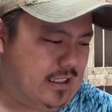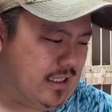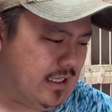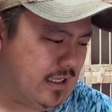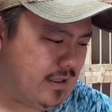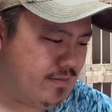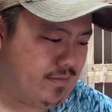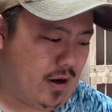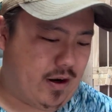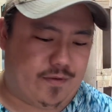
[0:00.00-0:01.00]

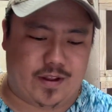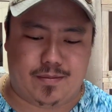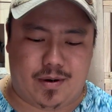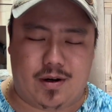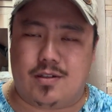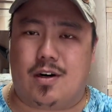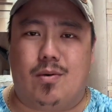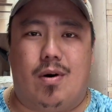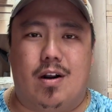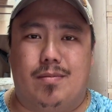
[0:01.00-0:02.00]
Already fed the birds, already
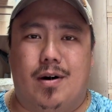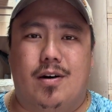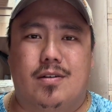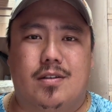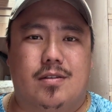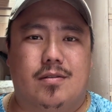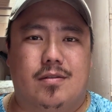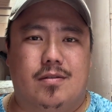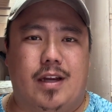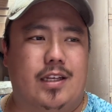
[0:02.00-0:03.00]
watered the birds.
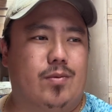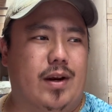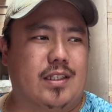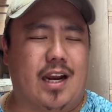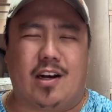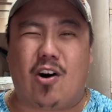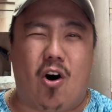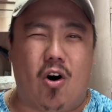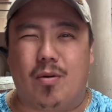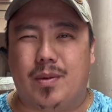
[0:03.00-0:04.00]
Hence why it's kind of
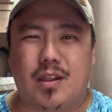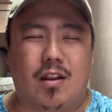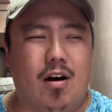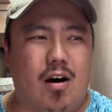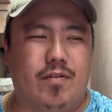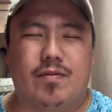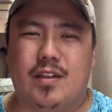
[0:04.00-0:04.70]
calm in the loft.